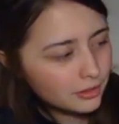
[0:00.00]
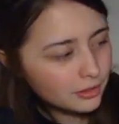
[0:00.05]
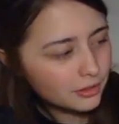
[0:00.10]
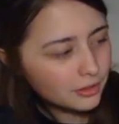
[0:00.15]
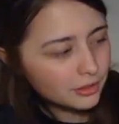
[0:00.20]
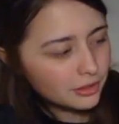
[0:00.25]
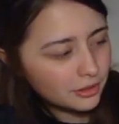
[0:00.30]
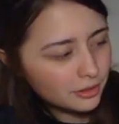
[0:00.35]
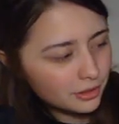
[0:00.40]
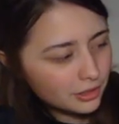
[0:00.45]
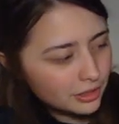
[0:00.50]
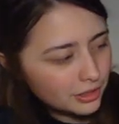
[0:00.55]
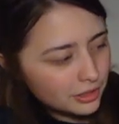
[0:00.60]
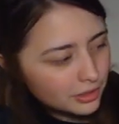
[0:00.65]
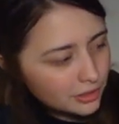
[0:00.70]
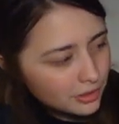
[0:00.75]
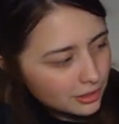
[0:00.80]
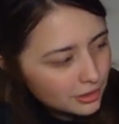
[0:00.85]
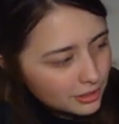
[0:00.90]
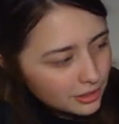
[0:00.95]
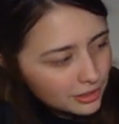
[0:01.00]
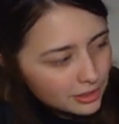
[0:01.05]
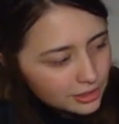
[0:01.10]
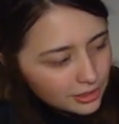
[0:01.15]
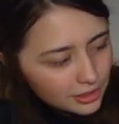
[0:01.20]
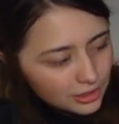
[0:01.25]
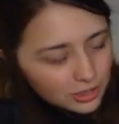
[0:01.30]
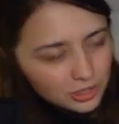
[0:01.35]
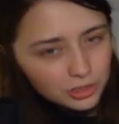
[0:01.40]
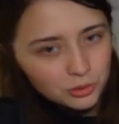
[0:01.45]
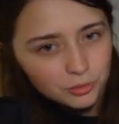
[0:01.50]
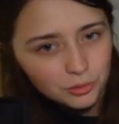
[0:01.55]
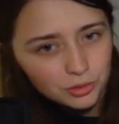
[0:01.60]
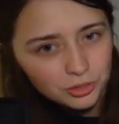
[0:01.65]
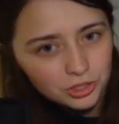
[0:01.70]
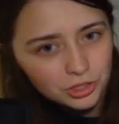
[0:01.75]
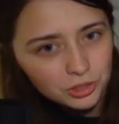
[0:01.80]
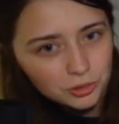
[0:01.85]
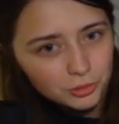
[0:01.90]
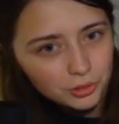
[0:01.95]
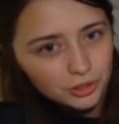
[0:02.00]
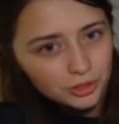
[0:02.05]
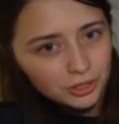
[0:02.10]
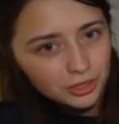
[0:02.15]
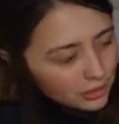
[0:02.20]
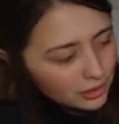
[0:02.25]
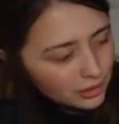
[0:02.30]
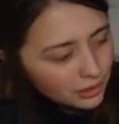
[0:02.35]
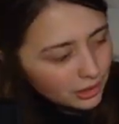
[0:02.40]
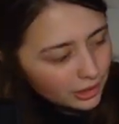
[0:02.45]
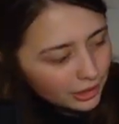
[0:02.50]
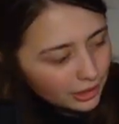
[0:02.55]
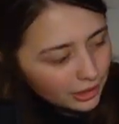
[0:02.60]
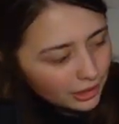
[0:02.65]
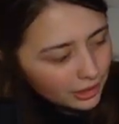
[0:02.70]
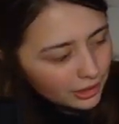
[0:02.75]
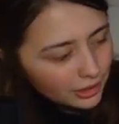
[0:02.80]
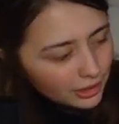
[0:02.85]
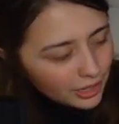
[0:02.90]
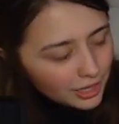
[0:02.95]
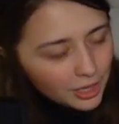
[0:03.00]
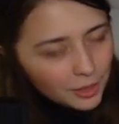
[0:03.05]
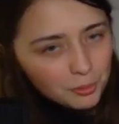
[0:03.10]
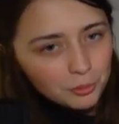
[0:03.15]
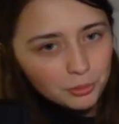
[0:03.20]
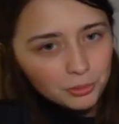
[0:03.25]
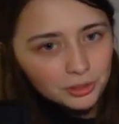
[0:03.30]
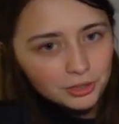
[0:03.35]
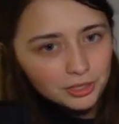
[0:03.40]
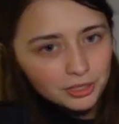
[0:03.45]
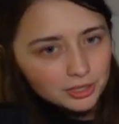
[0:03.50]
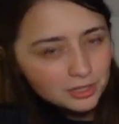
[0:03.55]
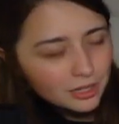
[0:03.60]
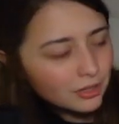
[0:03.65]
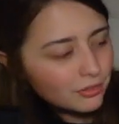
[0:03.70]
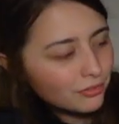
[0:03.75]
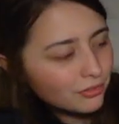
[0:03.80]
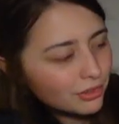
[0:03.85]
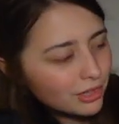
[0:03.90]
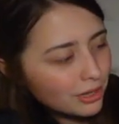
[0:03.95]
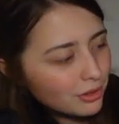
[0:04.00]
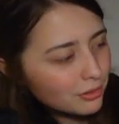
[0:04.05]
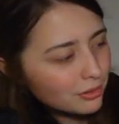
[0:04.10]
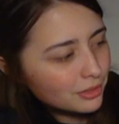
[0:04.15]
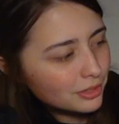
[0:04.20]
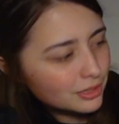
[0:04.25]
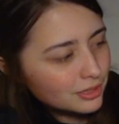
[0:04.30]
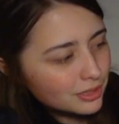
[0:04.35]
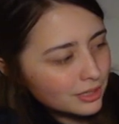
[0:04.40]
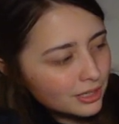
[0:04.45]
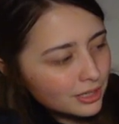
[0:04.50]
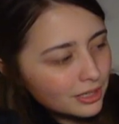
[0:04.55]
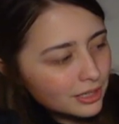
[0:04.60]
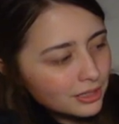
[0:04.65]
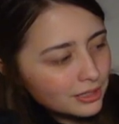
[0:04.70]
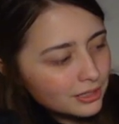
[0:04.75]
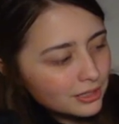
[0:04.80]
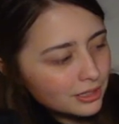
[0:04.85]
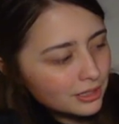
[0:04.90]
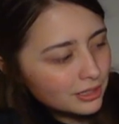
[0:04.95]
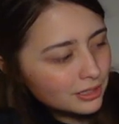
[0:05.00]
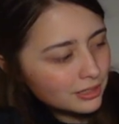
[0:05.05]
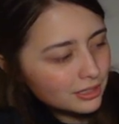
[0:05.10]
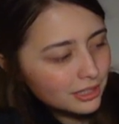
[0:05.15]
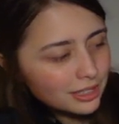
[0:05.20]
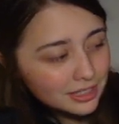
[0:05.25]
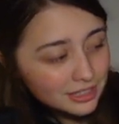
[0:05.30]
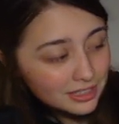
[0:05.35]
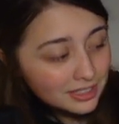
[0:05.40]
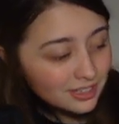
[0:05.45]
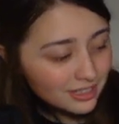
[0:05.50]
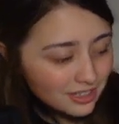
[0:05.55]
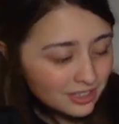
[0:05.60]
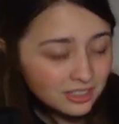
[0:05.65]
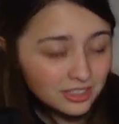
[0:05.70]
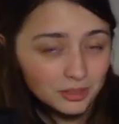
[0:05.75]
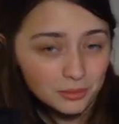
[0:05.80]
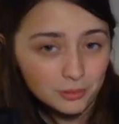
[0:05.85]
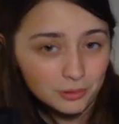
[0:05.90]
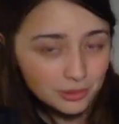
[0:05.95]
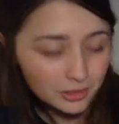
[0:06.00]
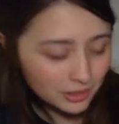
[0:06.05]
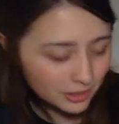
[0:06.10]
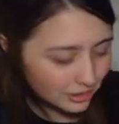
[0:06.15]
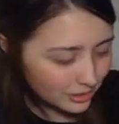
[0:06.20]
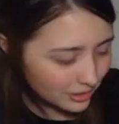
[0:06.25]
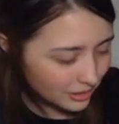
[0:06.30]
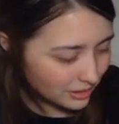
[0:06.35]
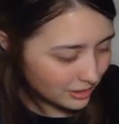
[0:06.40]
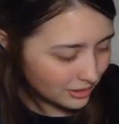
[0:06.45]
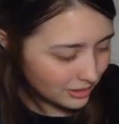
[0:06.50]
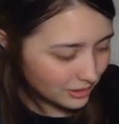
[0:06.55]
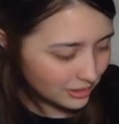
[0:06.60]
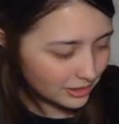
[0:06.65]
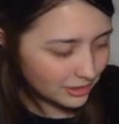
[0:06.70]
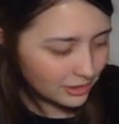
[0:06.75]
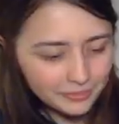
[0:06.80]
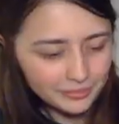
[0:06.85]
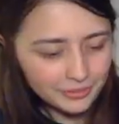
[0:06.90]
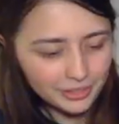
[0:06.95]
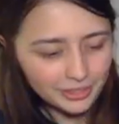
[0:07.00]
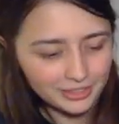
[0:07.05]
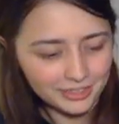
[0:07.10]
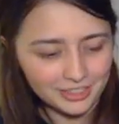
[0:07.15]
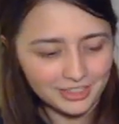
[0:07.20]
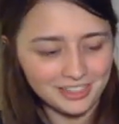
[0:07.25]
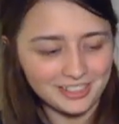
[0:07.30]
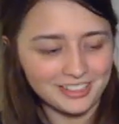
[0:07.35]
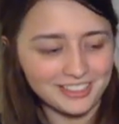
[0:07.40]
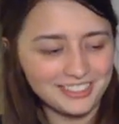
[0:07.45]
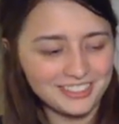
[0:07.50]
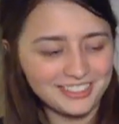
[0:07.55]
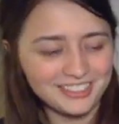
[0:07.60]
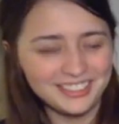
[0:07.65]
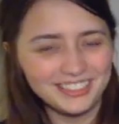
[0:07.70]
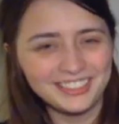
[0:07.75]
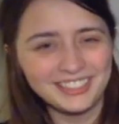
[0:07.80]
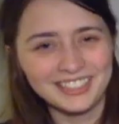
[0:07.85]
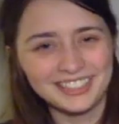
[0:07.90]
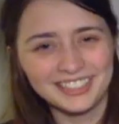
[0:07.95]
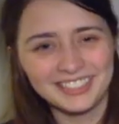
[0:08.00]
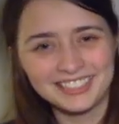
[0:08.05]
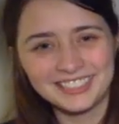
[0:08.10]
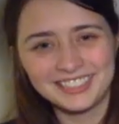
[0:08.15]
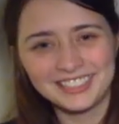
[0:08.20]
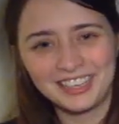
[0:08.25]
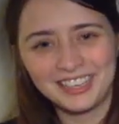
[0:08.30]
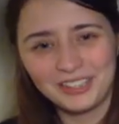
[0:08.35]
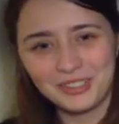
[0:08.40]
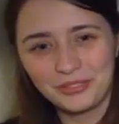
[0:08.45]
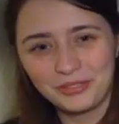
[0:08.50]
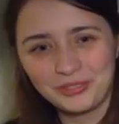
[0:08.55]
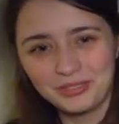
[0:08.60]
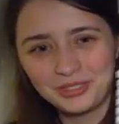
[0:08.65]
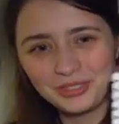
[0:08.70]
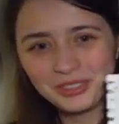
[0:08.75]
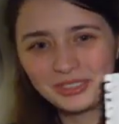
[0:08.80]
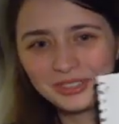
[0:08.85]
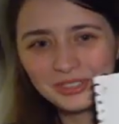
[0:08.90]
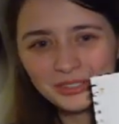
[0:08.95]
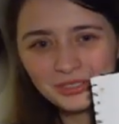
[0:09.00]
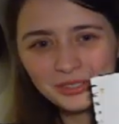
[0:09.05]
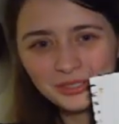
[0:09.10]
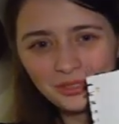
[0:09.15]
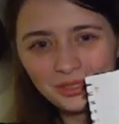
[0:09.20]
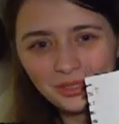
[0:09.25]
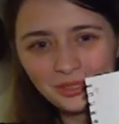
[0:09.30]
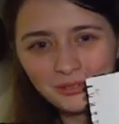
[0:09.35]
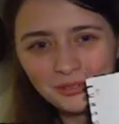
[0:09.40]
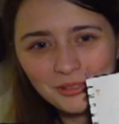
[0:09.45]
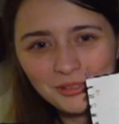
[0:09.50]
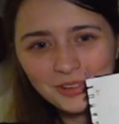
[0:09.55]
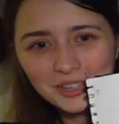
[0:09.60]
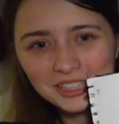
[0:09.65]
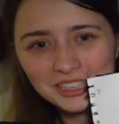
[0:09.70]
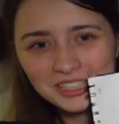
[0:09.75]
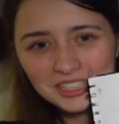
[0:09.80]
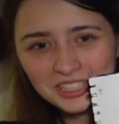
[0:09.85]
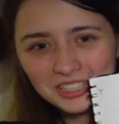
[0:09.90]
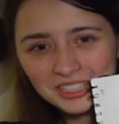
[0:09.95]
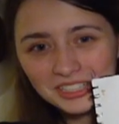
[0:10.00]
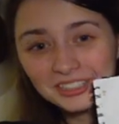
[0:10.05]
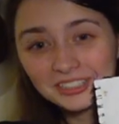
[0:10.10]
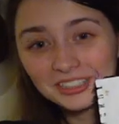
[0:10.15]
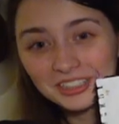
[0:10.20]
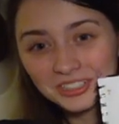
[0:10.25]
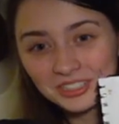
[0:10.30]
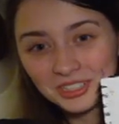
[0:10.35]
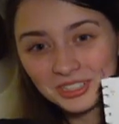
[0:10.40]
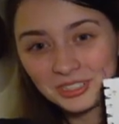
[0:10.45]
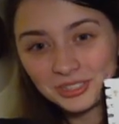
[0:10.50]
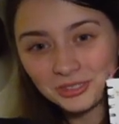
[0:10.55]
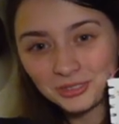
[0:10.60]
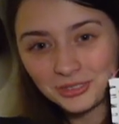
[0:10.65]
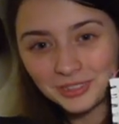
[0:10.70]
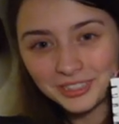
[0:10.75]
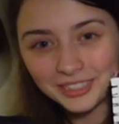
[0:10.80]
There is this lady. She's wearing an apron that's got flower designs. It's actually a pretty good idea. And then instead of her throwing the chancla, she's throwing